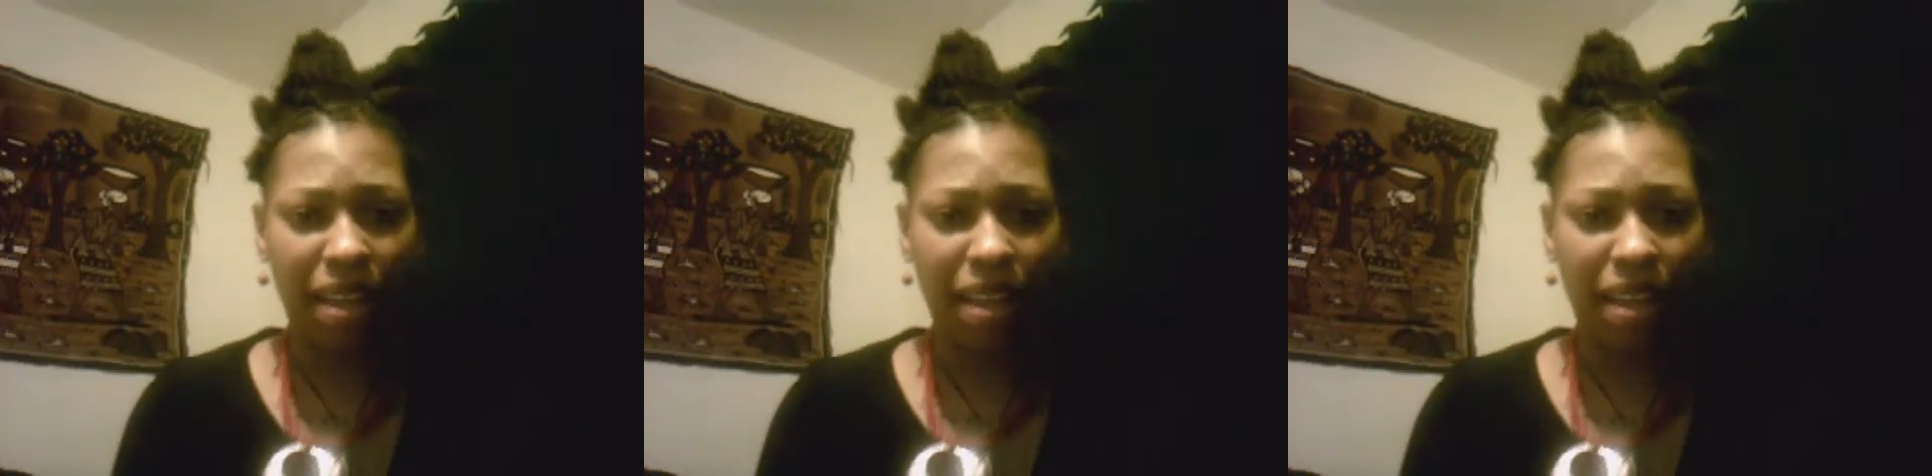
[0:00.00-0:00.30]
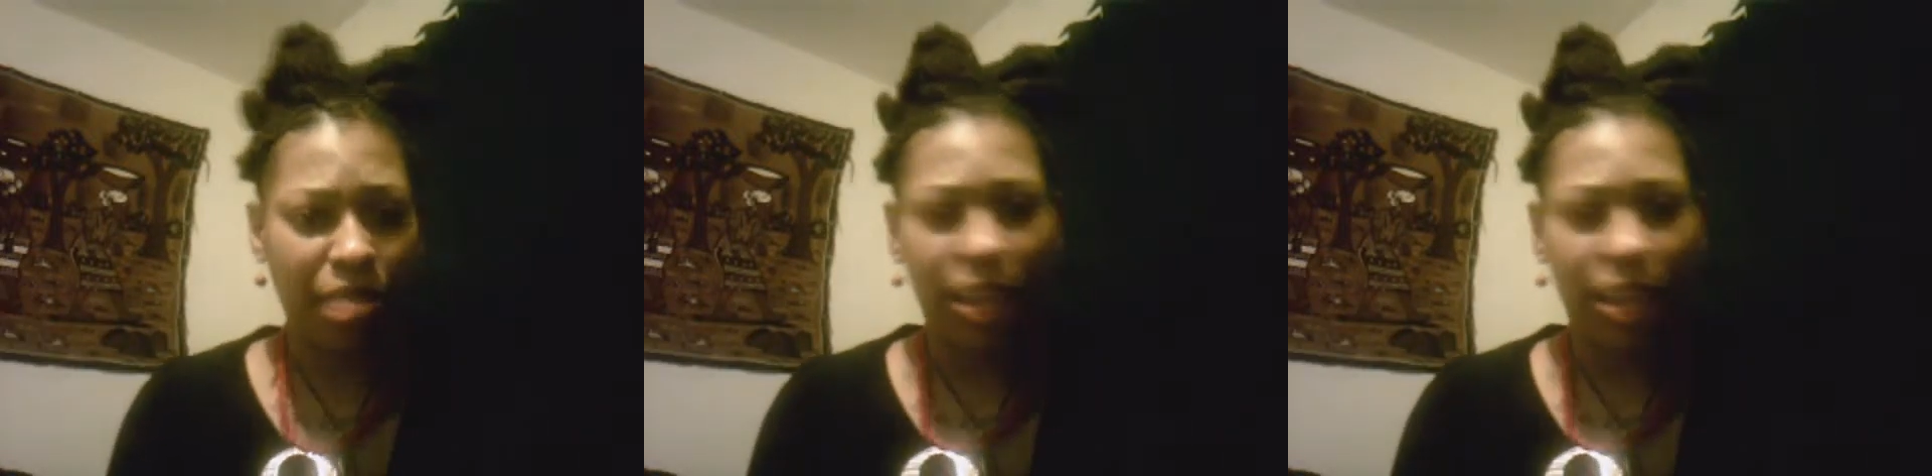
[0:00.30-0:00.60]

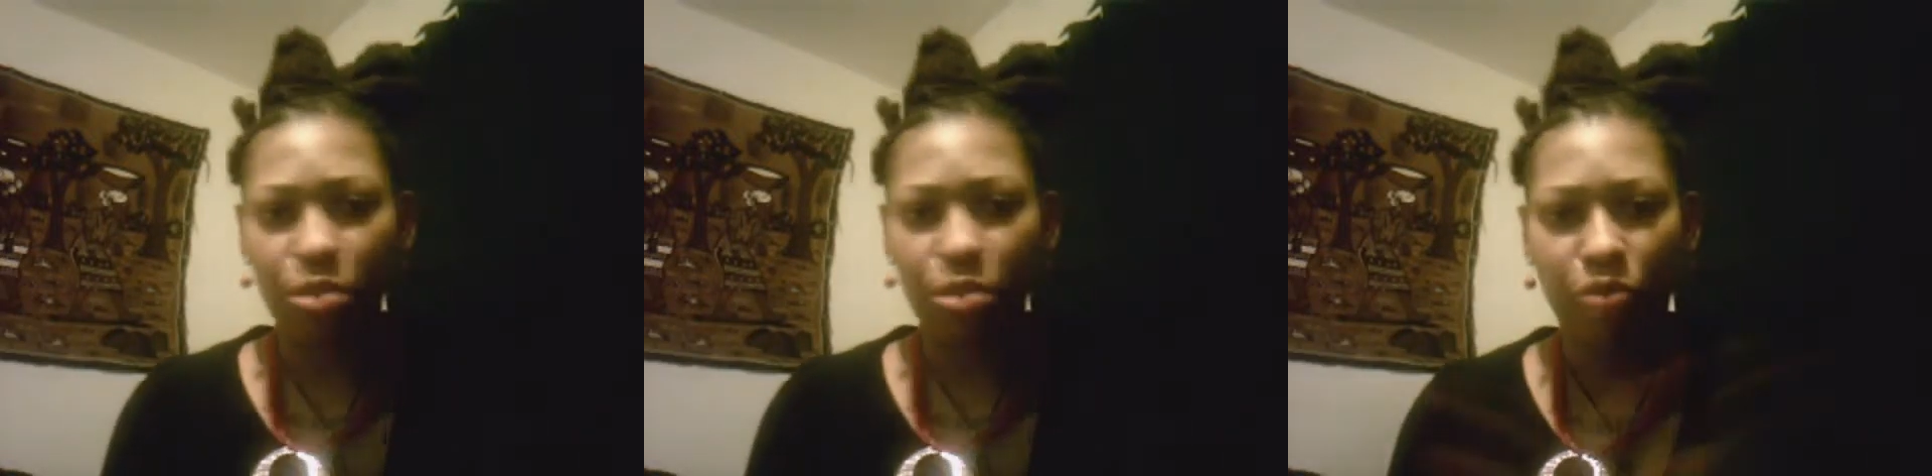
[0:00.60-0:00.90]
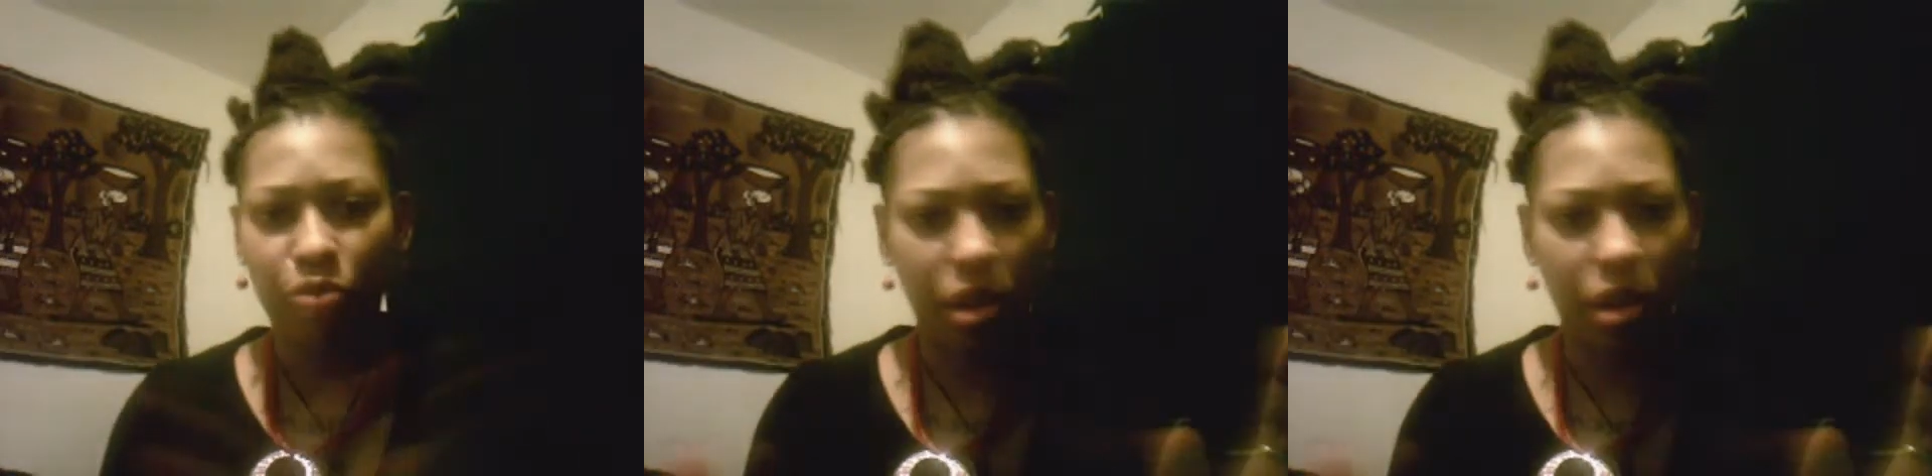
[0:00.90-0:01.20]
That's why I do
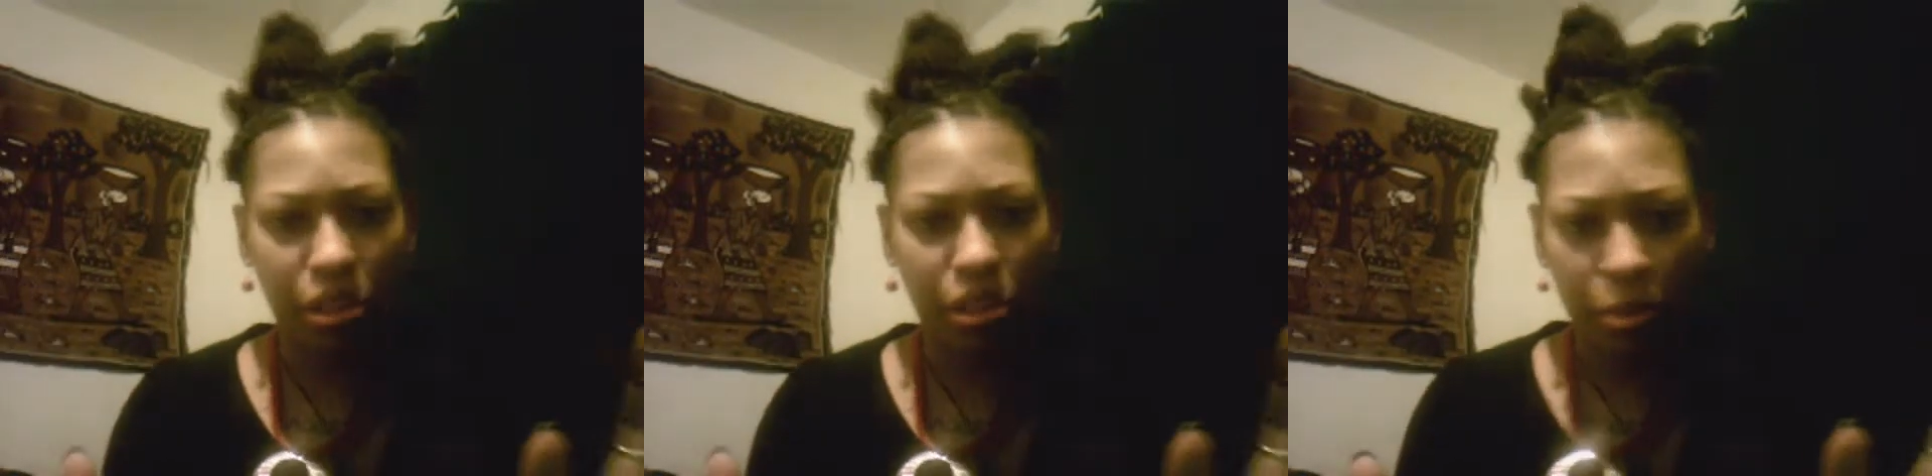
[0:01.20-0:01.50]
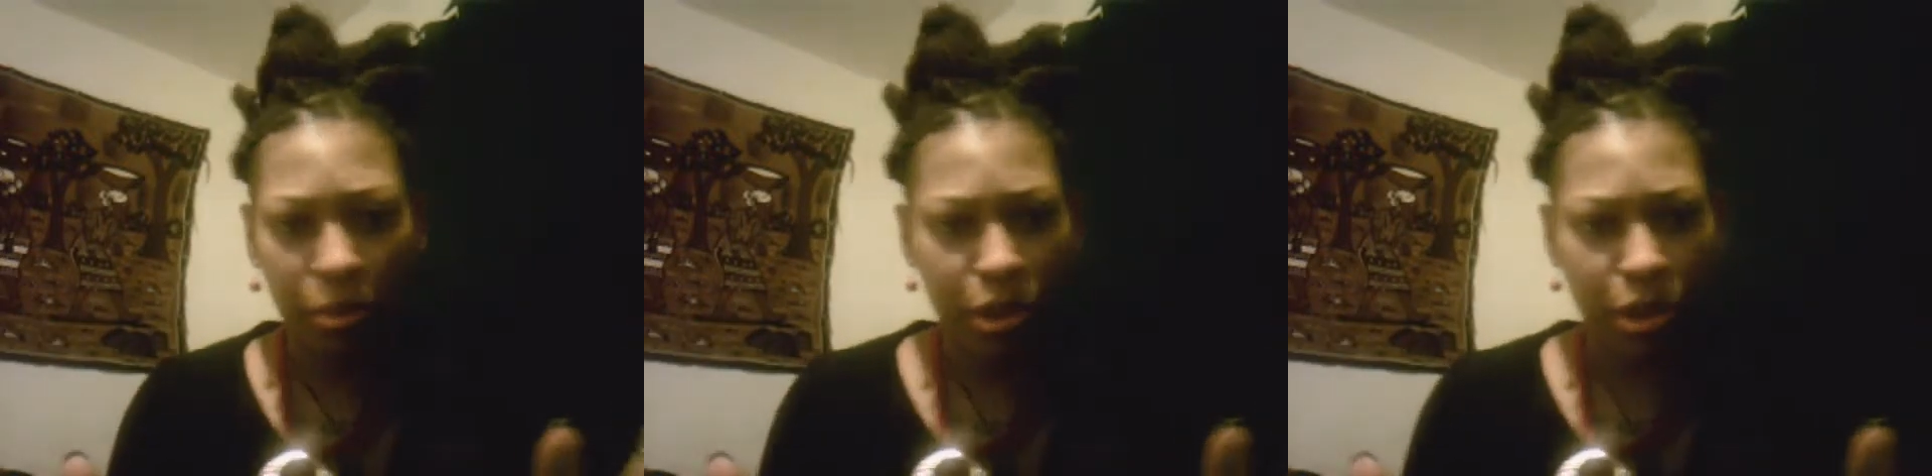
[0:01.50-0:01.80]
very little
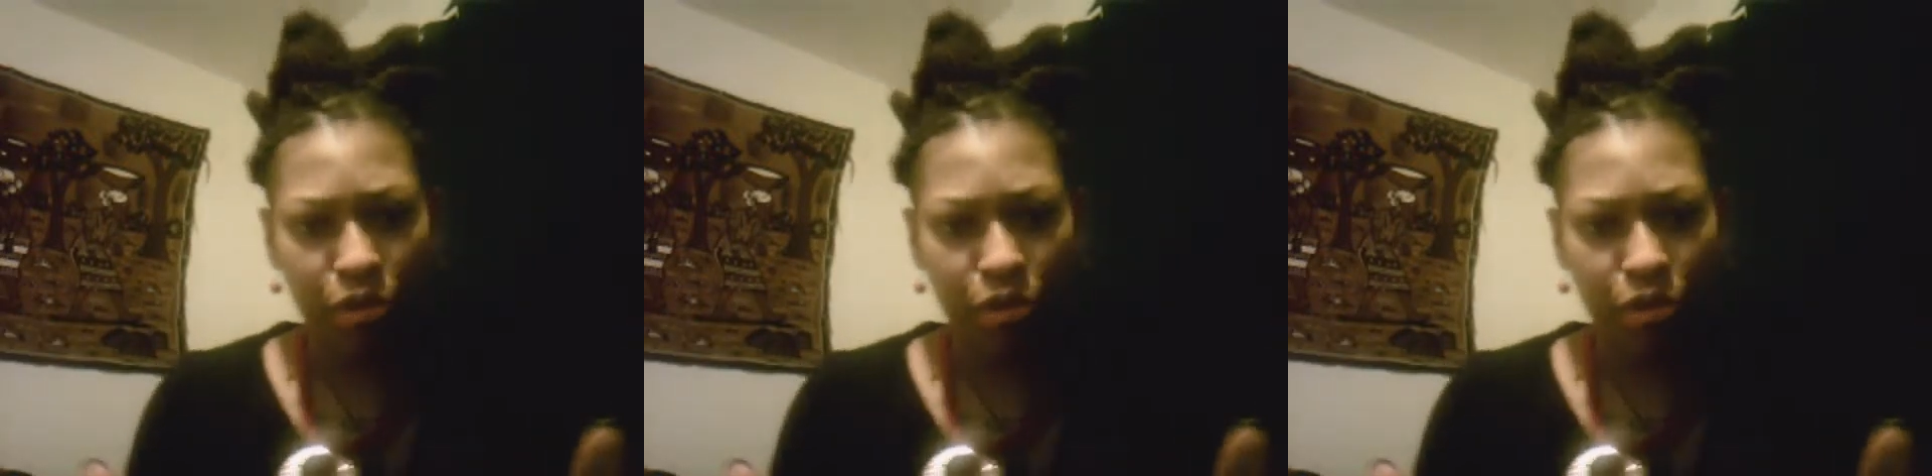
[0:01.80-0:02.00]
promotion